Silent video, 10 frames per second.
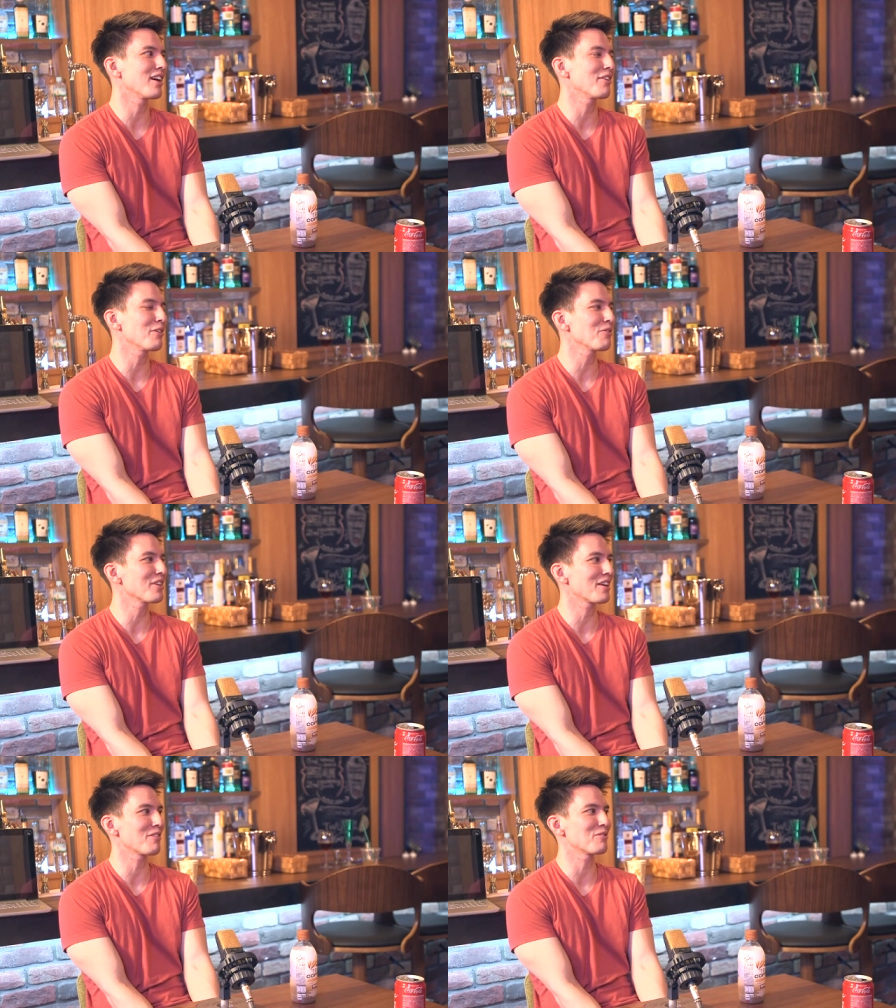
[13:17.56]
I don't
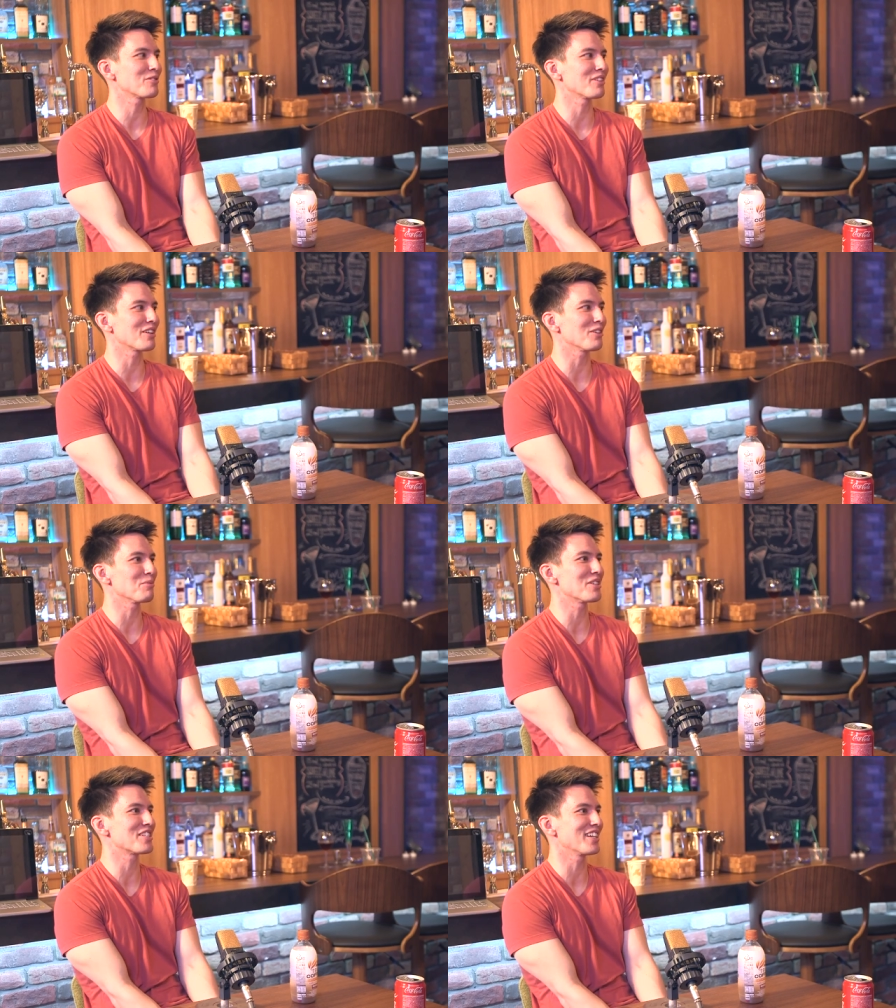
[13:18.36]
think anyone's really
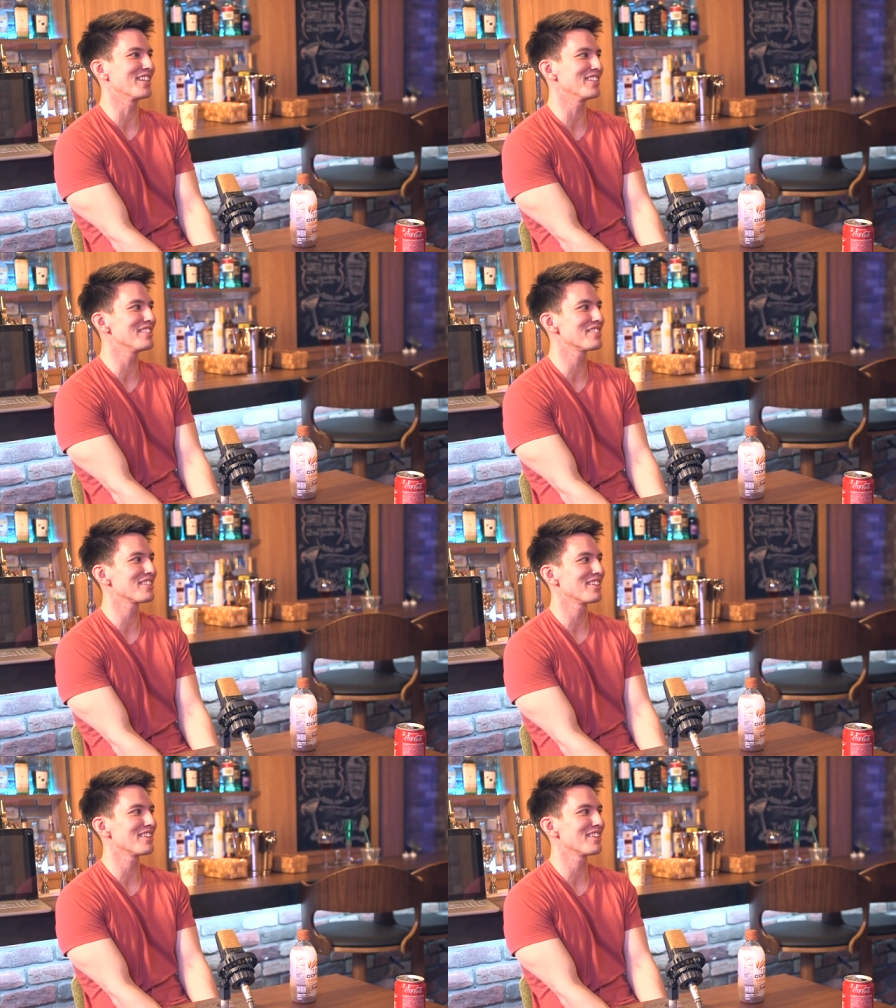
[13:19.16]
called me Chinese.